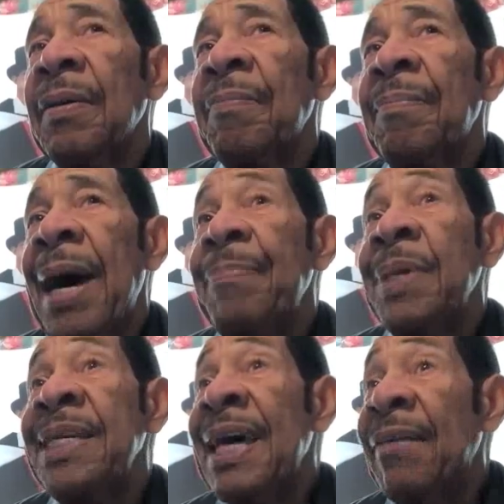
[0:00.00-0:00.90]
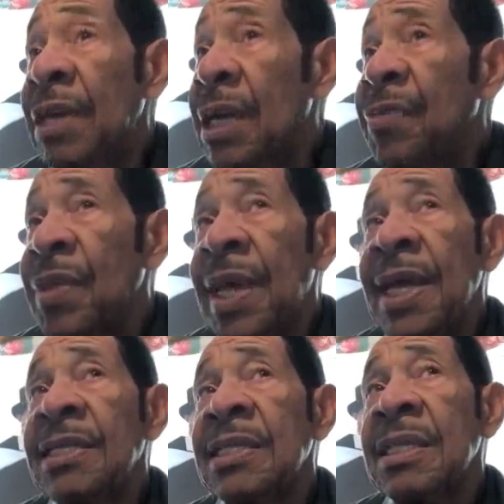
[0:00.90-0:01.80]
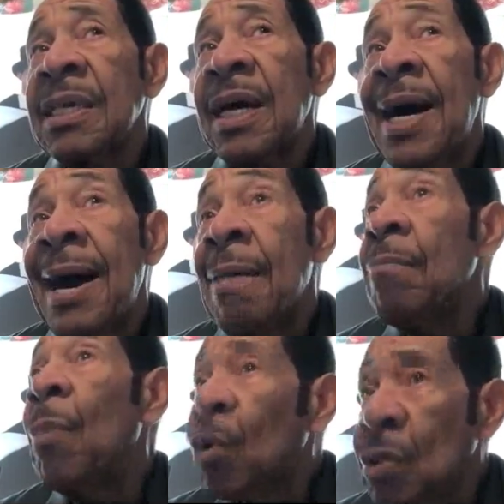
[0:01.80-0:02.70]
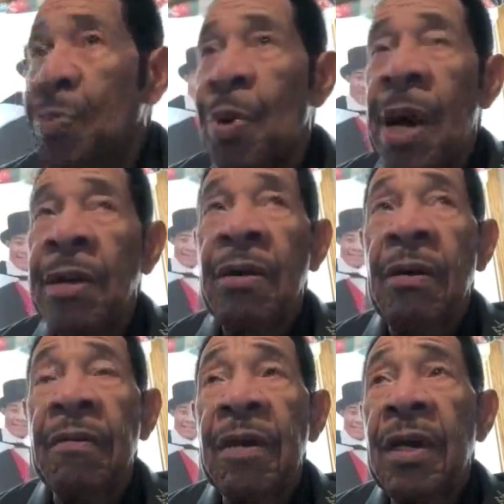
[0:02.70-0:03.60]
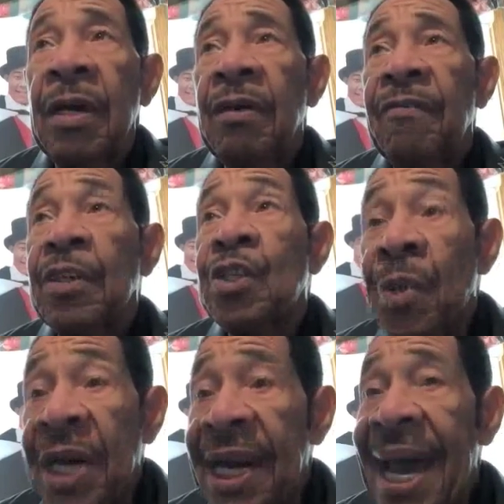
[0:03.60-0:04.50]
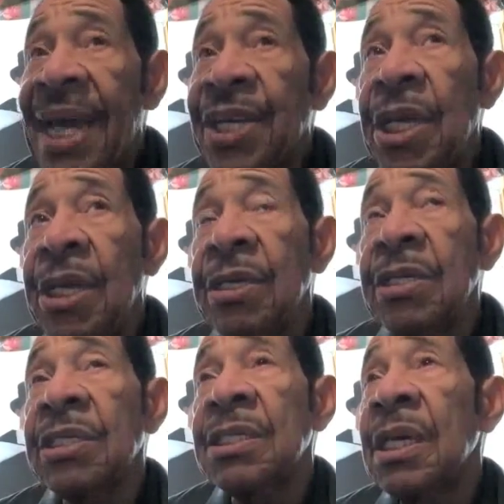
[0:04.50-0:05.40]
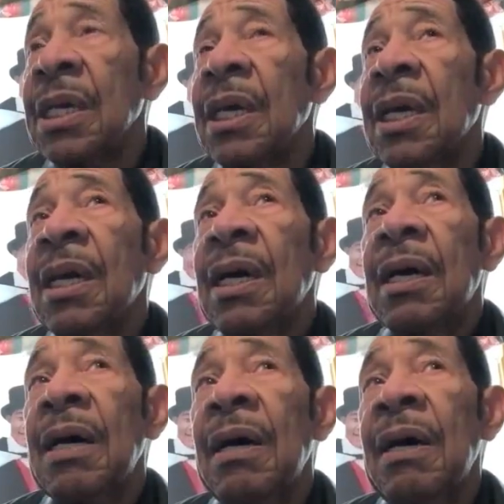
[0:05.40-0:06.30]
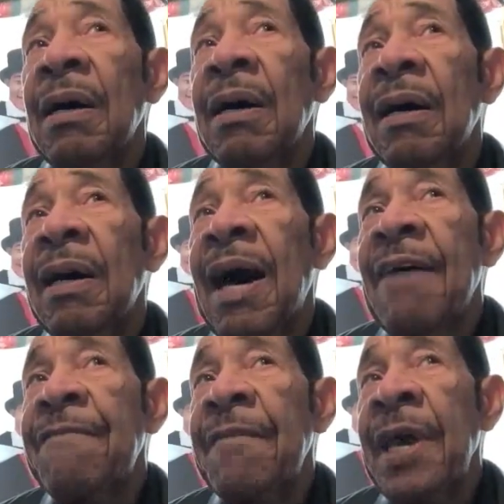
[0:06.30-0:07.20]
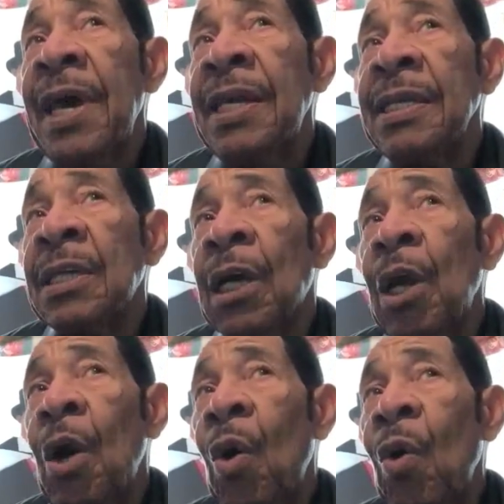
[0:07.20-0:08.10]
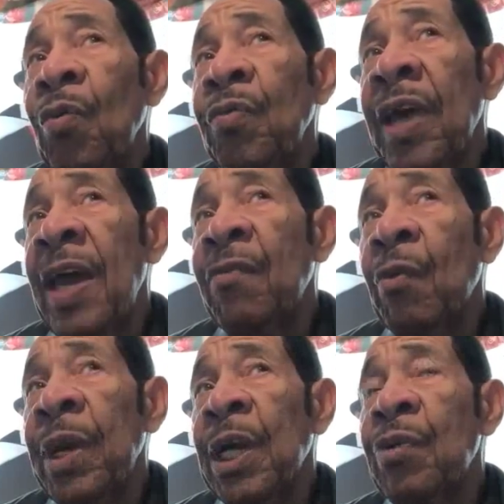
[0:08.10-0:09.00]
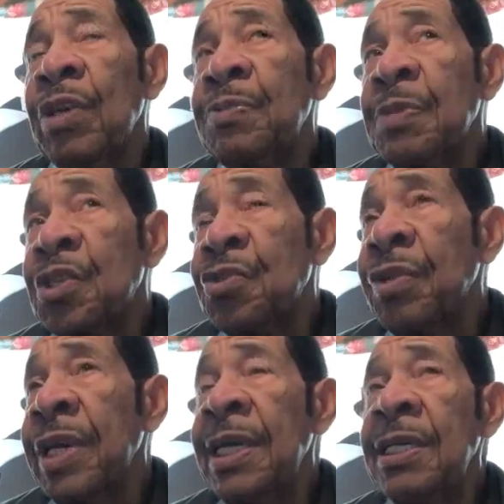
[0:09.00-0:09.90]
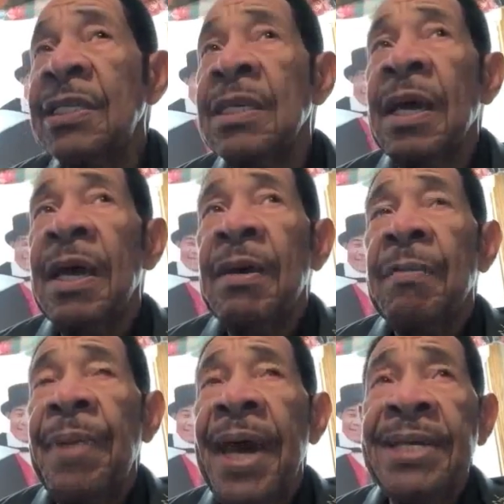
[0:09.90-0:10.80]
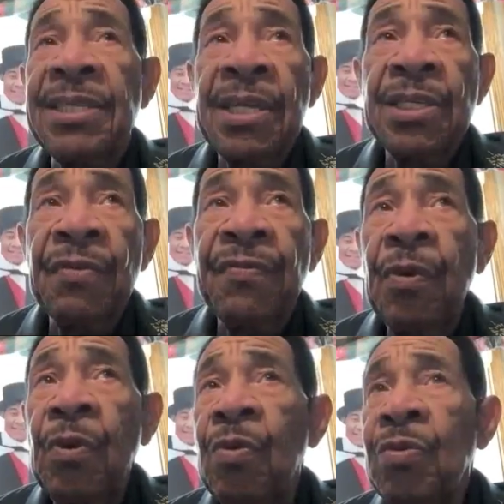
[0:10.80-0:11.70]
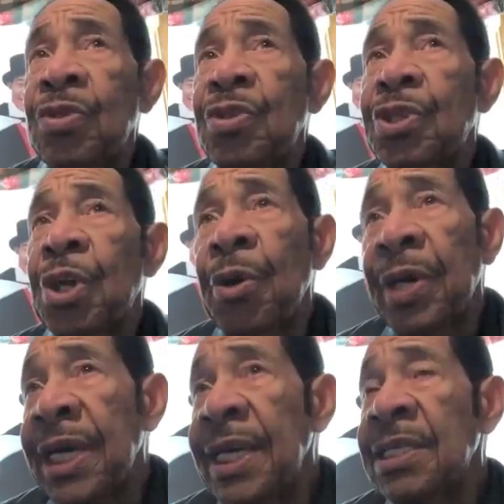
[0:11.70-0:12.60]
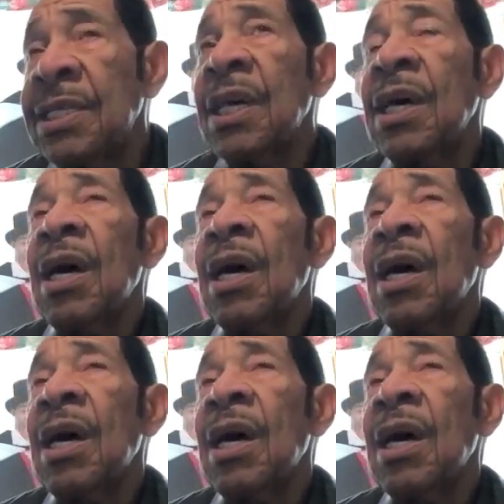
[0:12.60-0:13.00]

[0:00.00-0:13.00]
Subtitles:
my benevolent things I am most proud of. For 29 years, I fed and clothed, gave away Christmas trees, baskets of foods, turkeys